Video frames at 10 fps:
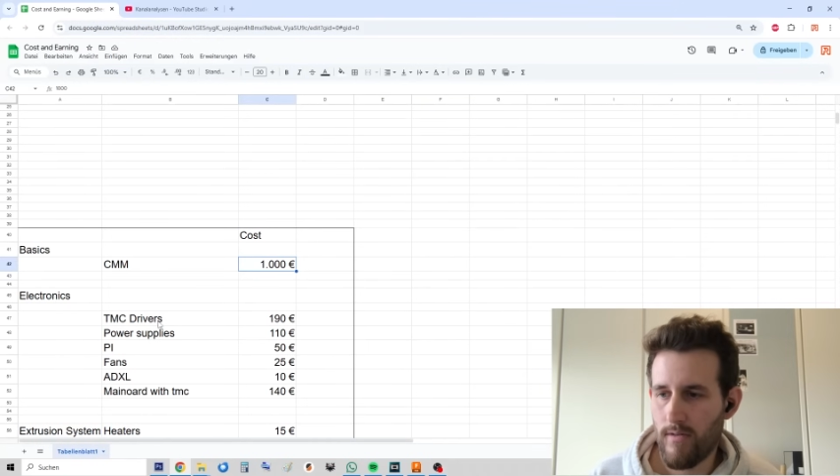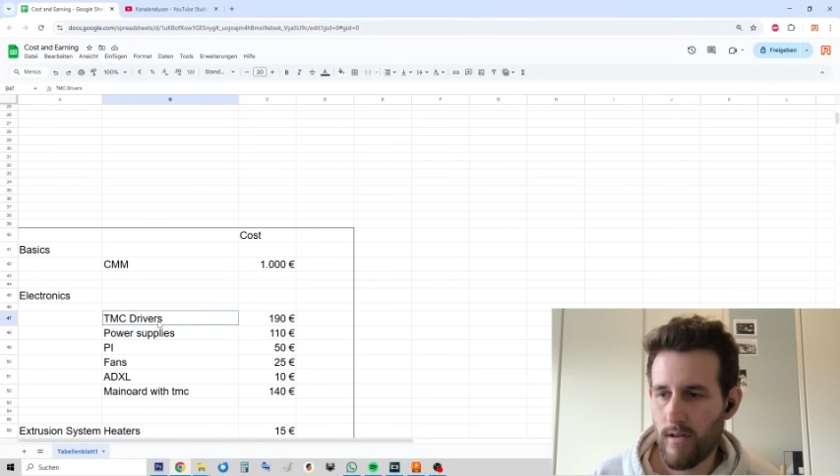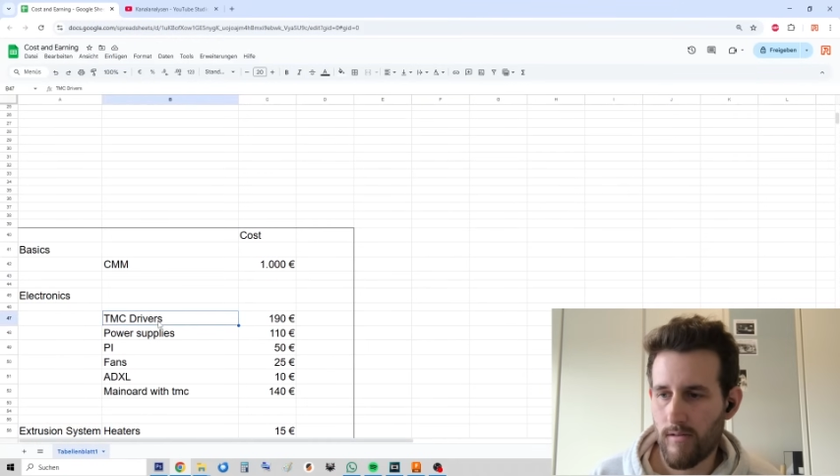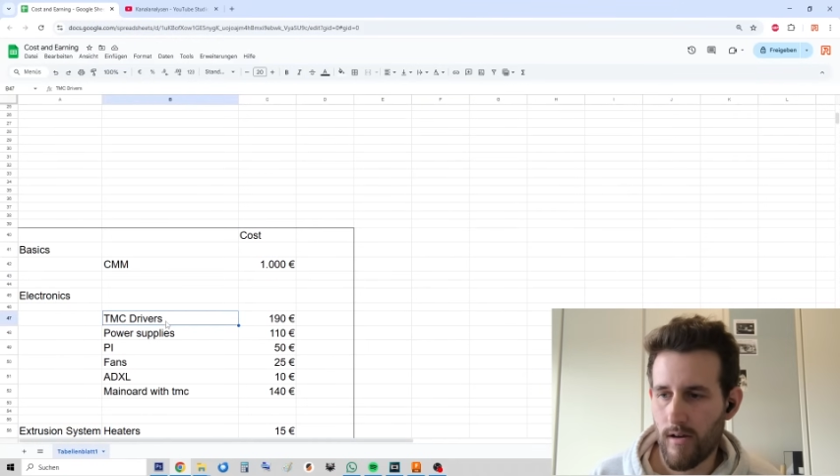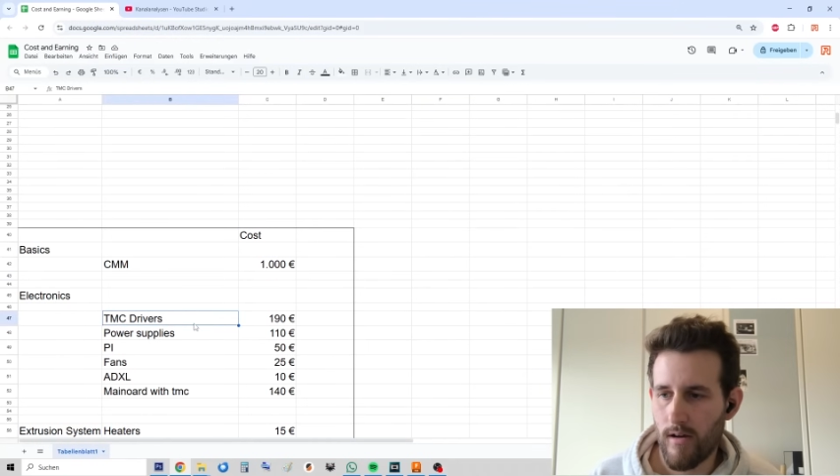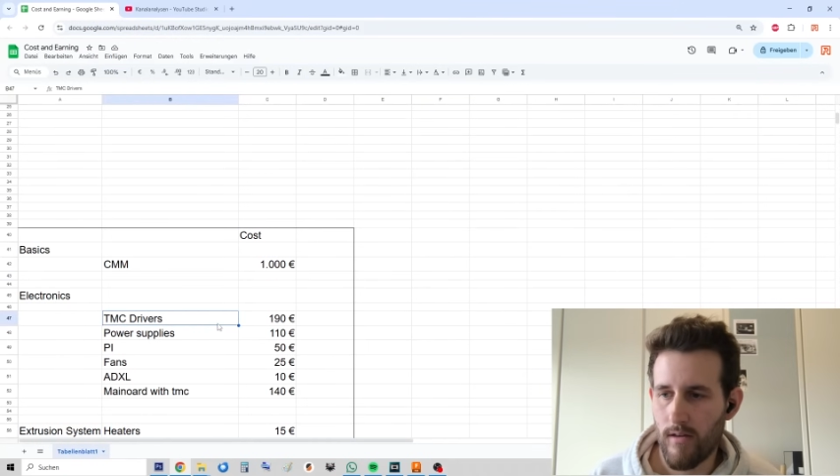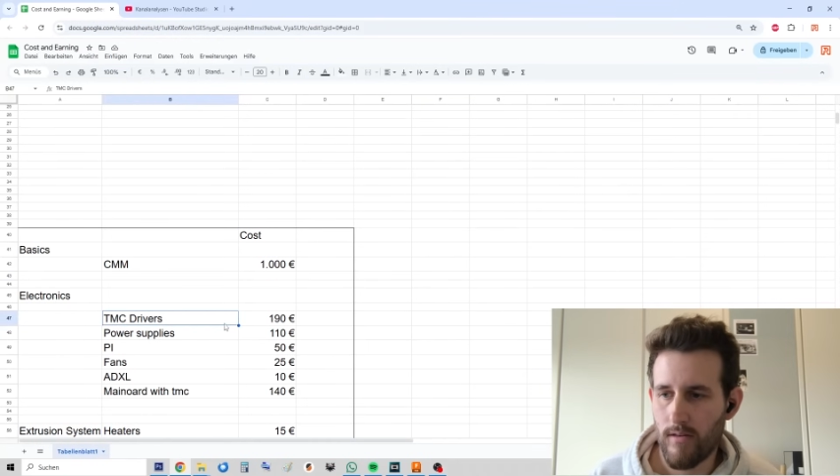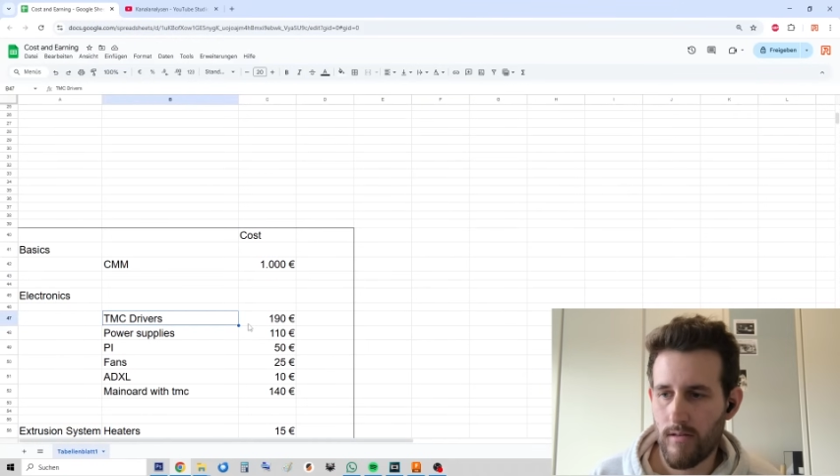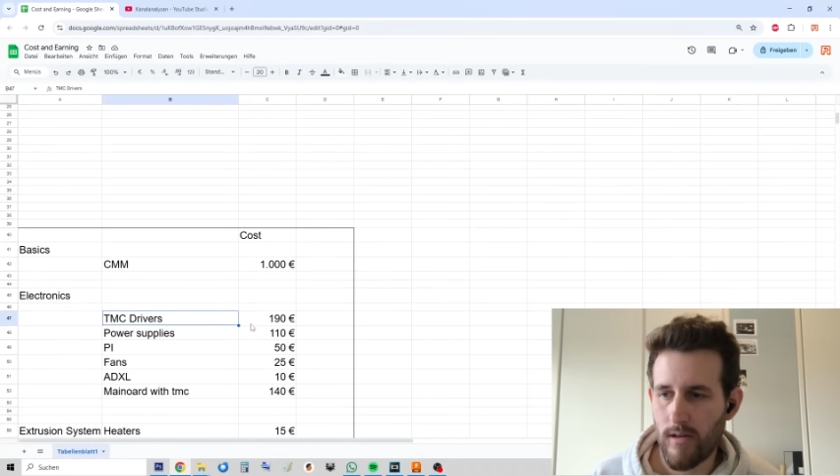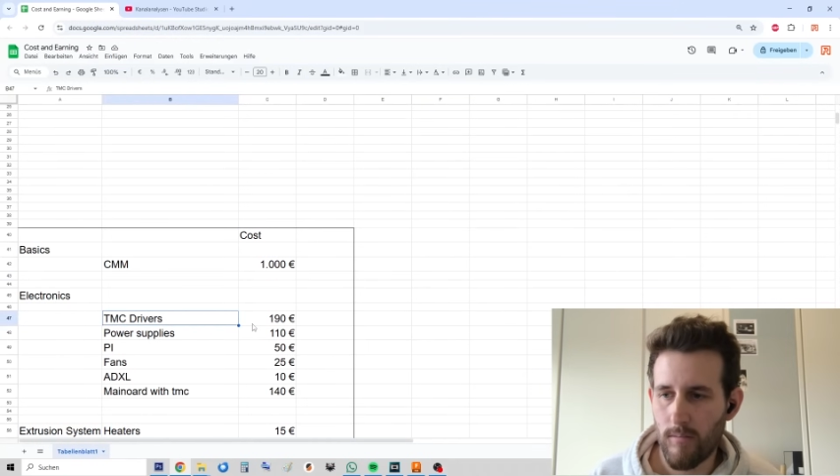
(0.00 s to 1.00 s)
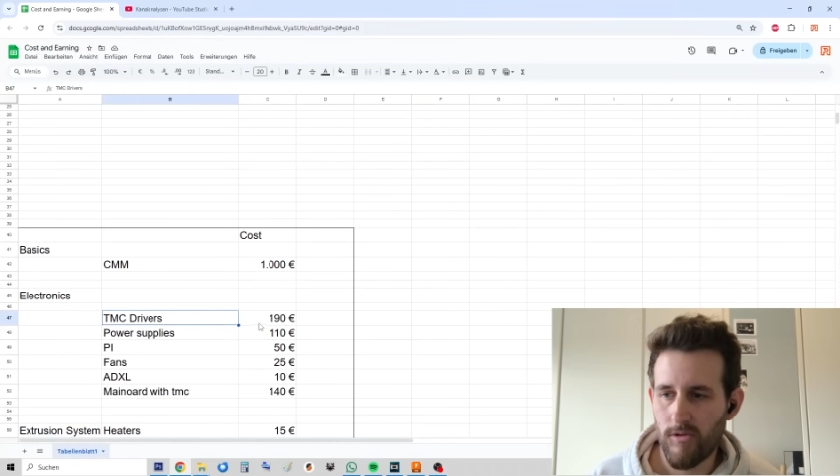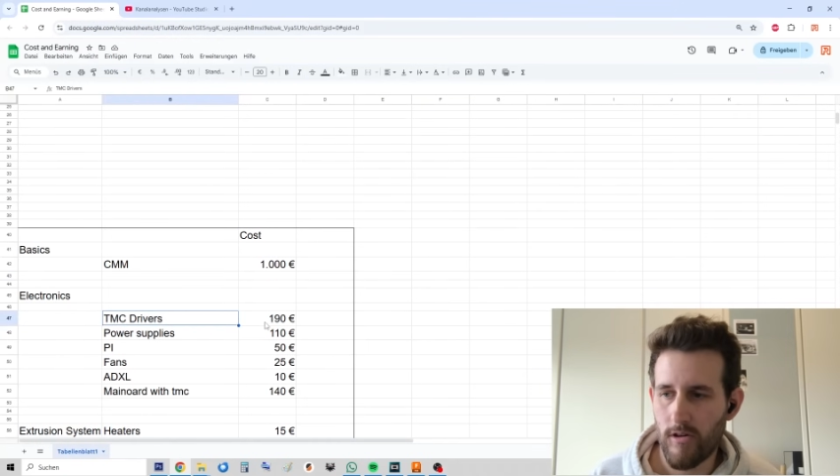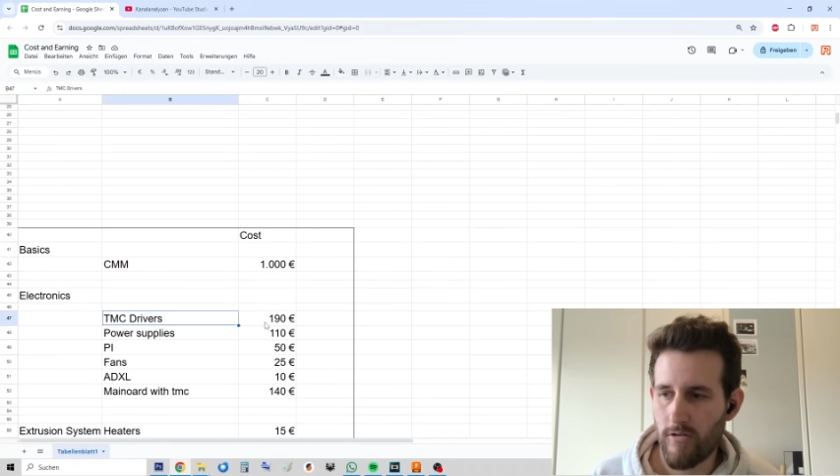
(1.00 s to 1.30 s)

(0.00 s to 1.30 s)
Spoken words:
These are TMC